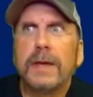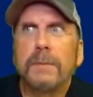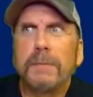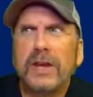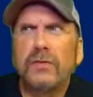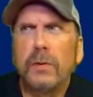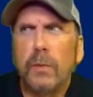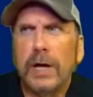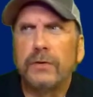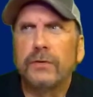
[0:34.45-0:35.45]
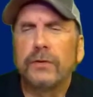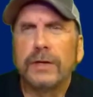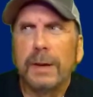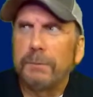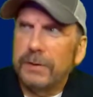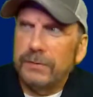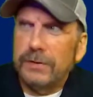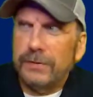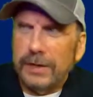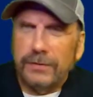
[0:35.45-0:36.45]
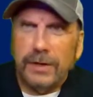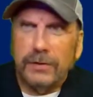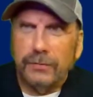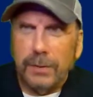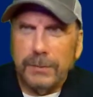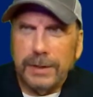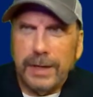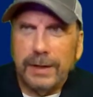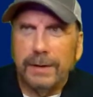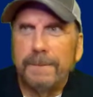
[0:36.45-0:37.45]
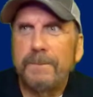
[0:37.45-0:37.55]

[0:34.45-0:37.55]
Management wants to get business insights from the data.